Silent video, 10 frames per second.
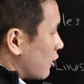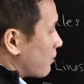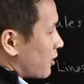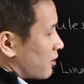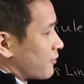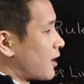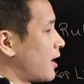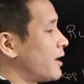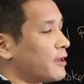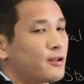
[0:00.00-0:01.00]
part of
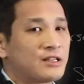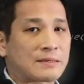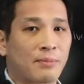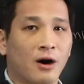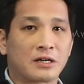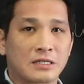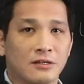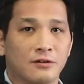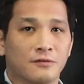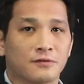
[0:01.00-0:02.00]
chi is
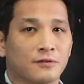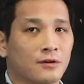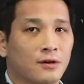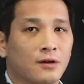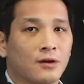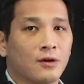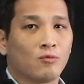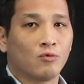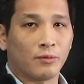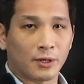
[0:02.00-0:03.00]
positive
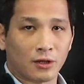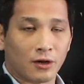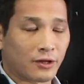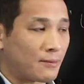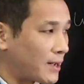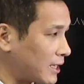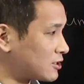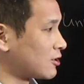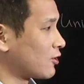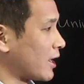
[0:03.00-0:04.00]
will be along the
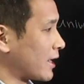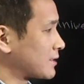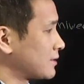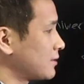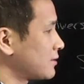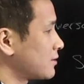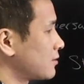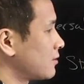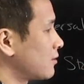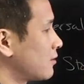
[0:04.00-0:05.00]
imaginary axis,
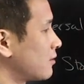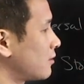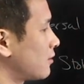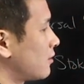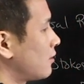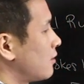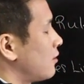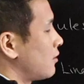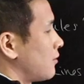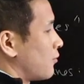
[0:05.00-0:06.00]

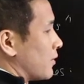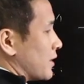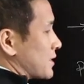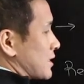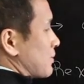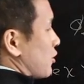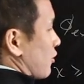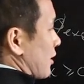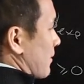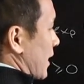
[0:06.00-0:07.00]
when this is purely
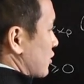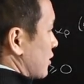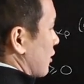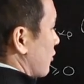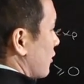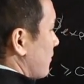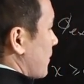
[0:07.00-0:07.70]
imaginary,